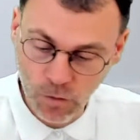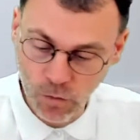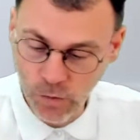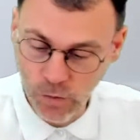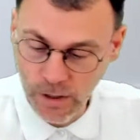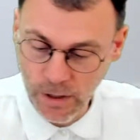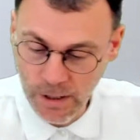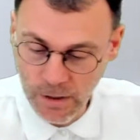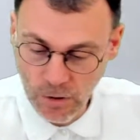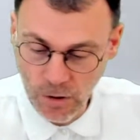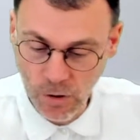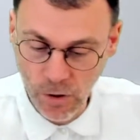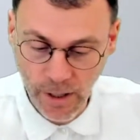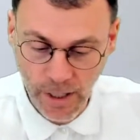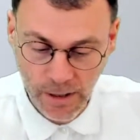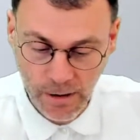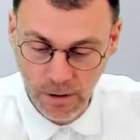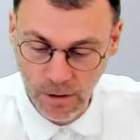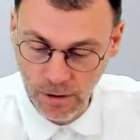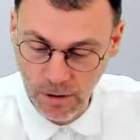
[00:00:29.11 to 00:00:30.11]
we need to look
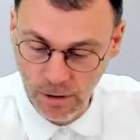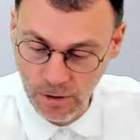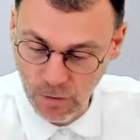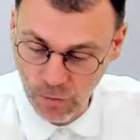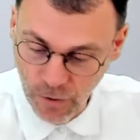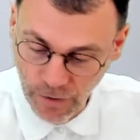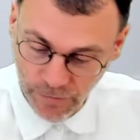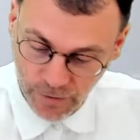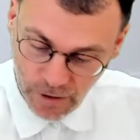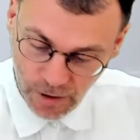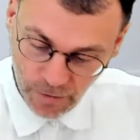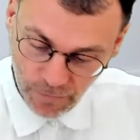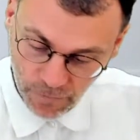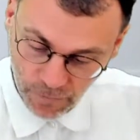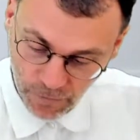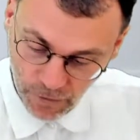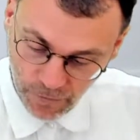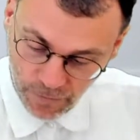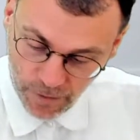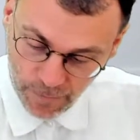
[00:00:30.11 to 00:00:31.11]
at the
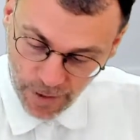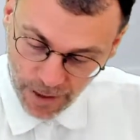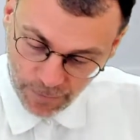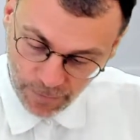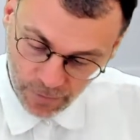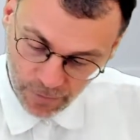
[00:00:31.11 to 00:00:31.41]
derivative of the map.